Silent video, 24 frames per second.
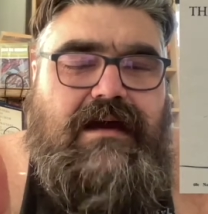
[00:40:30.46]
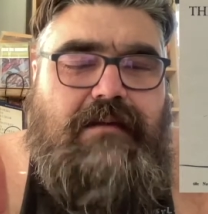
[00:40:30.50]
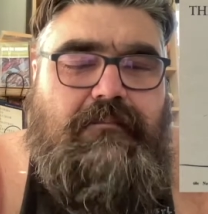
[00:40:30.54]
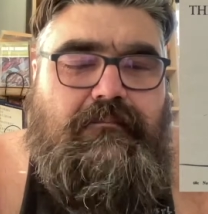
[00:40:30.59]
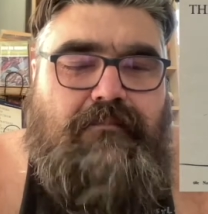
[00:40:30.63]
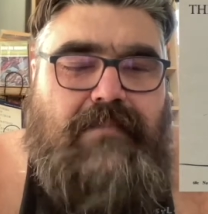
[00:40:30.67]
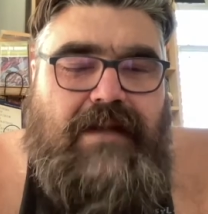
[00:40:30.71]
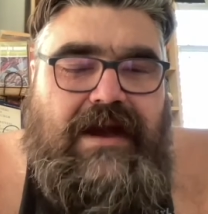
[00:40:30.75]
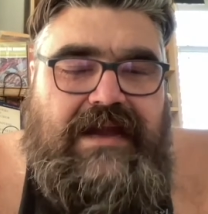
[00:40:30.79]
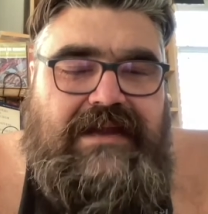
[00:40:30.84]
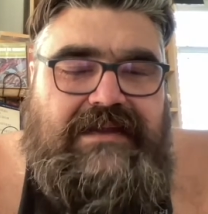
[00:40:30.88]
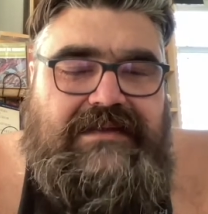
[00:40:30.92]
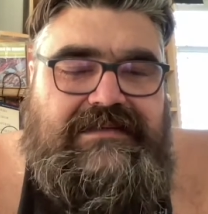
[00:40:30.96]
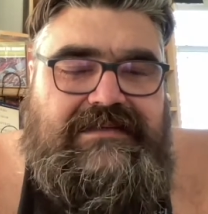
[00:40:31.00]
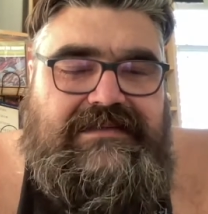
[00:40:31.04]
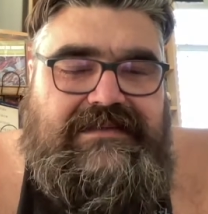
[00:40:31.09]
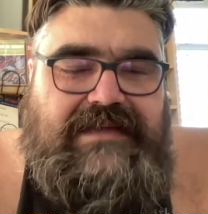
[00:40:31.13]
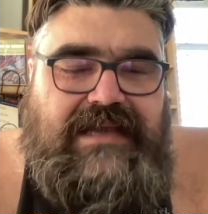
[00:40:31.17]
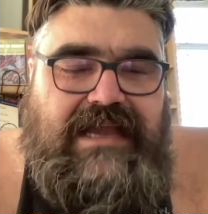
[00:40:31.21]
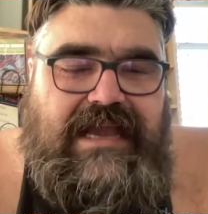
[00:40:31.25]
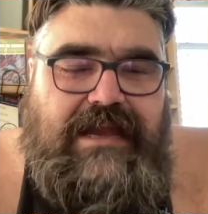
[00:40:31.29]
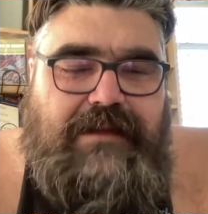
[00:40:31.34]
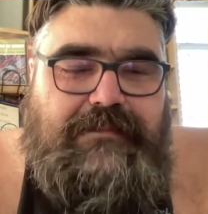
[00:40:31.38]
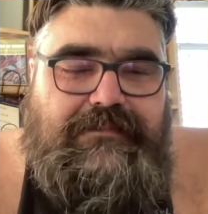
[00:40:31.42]

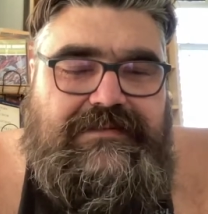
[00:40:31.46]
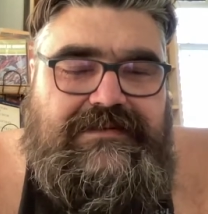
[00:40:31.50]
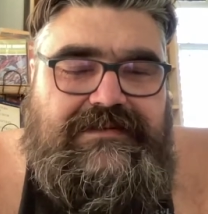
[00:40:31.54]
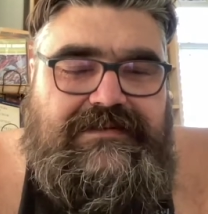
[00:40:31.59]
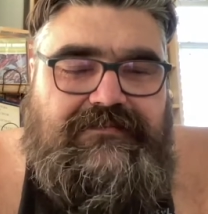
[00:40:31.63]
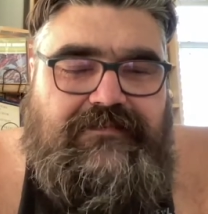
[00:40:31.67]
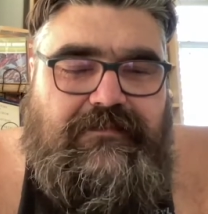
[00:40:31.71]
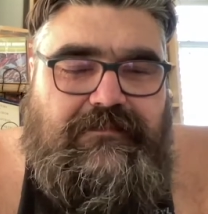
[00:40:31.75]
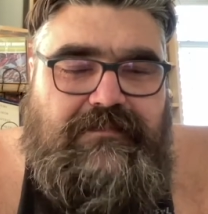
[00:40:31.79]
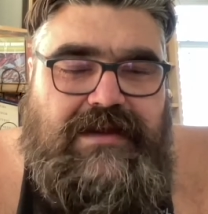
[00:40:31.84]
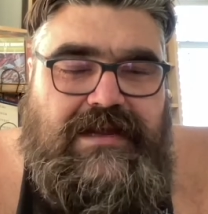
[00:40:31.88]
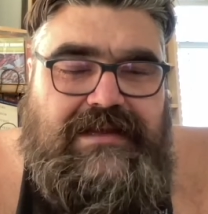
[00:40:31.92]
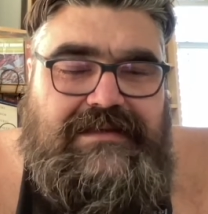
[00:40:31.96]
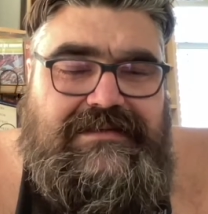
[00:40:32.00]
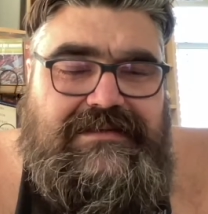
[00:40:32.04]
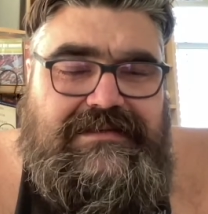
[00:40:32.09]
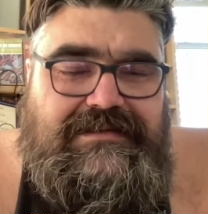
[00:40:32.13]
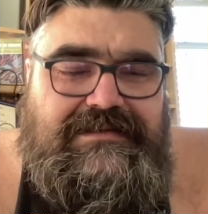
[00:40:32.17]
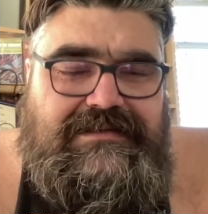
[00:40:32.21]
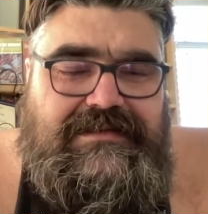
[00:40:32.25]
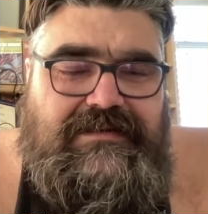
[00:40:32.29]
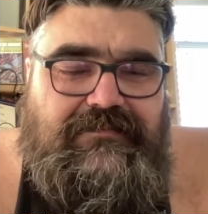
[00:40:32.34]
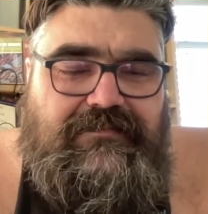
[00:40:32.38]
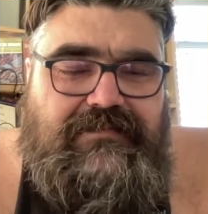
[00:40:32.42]
Mindscapes from
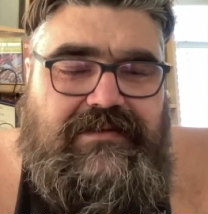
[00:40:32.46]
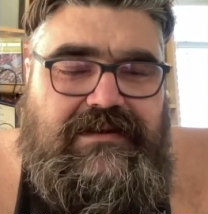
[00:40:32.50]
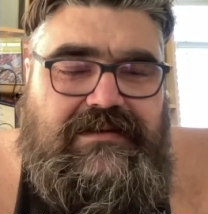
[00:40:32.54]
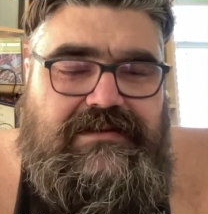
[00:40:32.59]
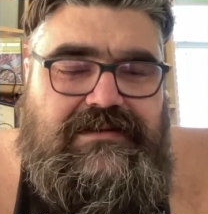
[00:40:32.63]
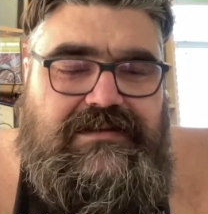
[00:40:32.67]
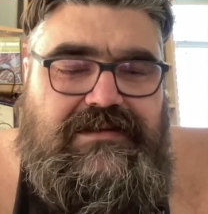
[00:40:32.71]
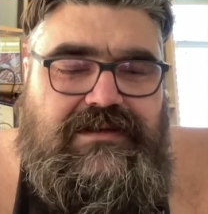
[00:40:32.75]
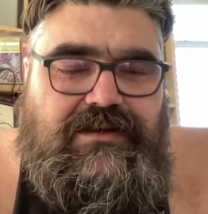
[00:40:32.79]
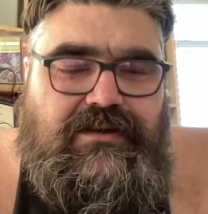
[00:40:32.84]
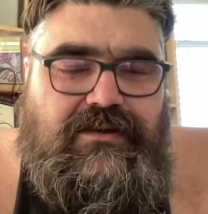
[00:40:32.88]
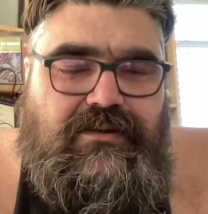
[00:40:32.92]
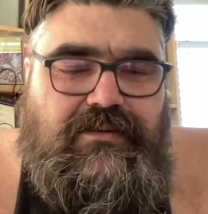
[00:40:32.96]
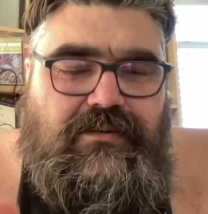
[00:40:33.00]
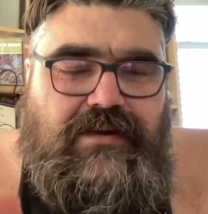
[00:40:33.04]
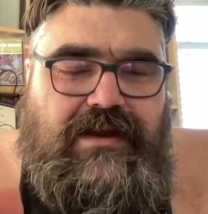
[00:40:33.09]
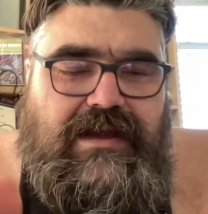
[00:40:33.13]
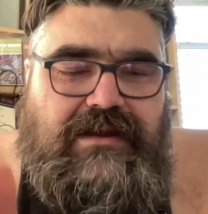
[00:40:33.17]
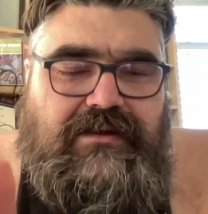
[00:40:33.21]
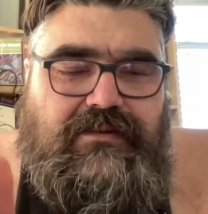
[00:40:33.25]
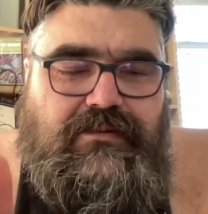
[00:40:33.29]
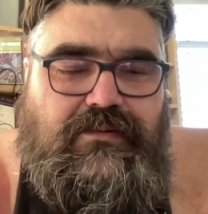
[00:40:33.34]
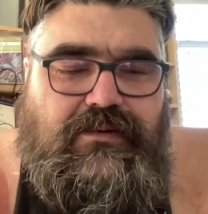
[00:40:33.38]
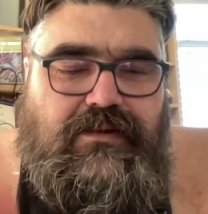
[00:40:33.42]
1972,
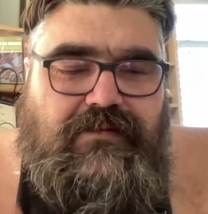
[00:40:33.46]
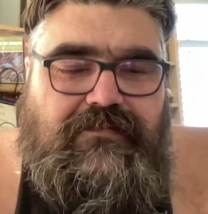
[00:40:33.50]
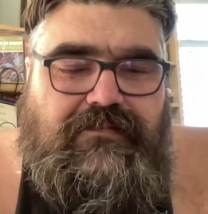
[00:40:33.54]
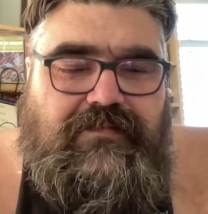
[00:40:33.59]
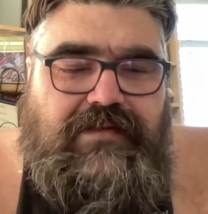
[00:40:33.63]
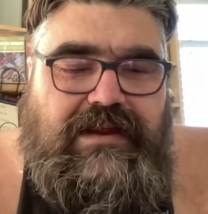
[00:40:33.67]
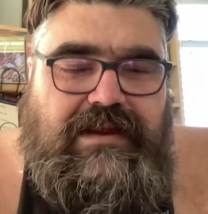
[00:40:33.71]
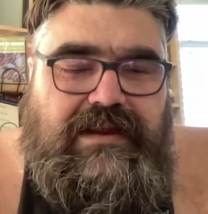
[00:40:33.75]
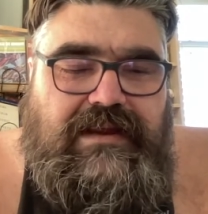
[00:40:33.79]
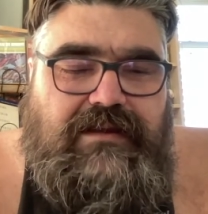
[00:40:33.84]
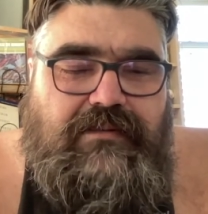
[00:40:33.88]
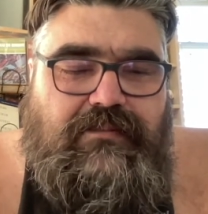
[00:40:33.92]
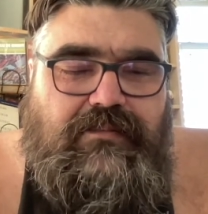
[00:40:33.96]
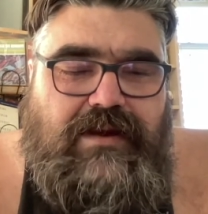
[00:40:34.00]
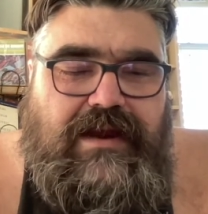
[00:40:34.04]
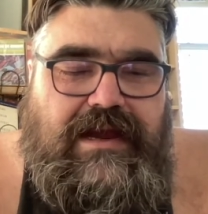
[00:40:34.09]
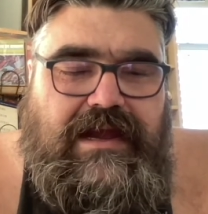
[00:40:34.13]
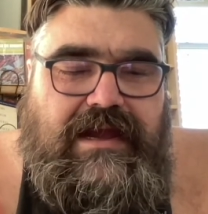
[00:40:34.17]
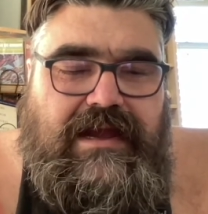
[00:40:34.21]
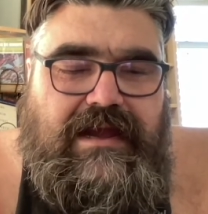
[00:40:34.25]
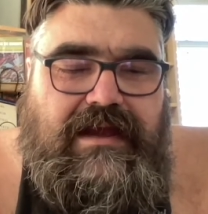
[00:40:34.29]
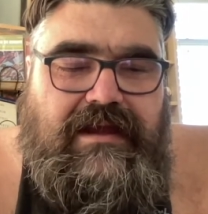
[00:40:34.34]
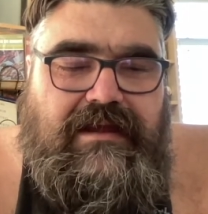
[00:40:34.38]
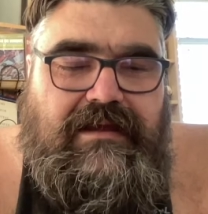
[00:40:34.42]
and Graffiti
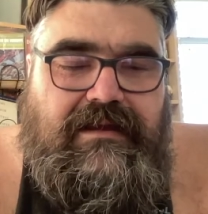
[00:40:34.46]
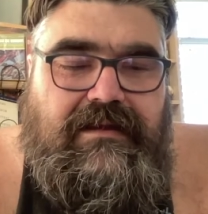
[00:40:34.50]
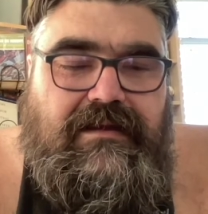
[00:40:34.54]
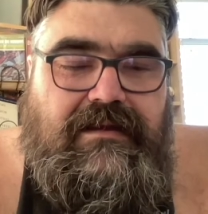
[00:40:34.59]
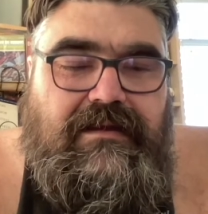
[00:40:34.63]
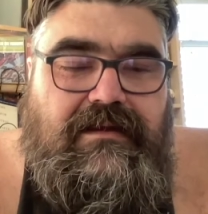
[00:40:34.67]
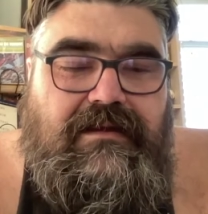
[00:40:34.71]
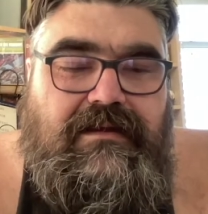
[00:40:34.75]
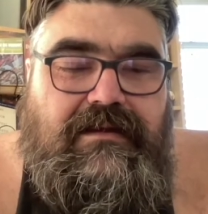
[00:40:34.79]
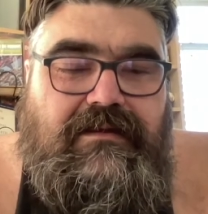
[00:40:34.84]
Rag